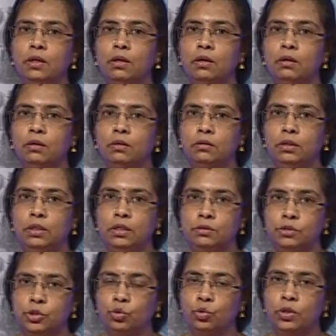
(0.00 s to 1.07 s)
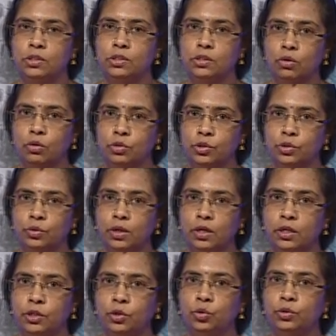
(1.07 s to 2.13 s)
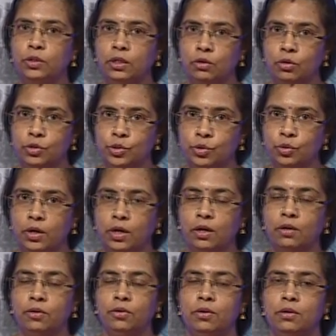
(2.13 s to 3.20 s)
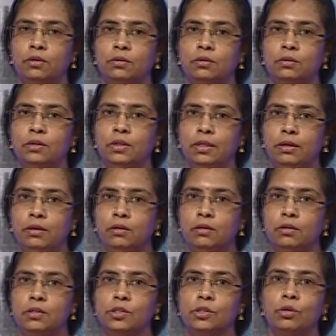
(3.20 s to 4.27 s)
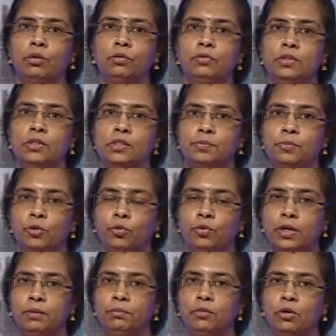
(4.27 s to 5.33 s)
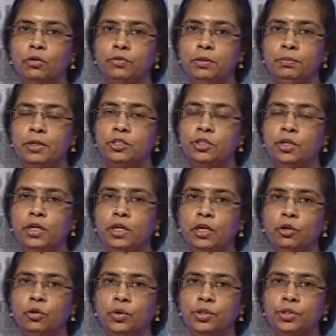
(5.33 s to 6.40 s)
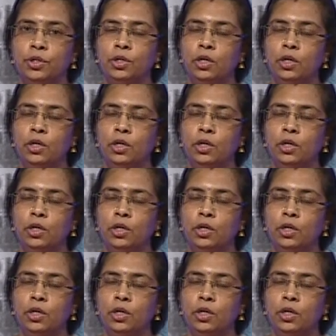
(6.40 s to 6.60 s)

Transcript: the students also are youth and also are learners of this program of the PGD-EOH.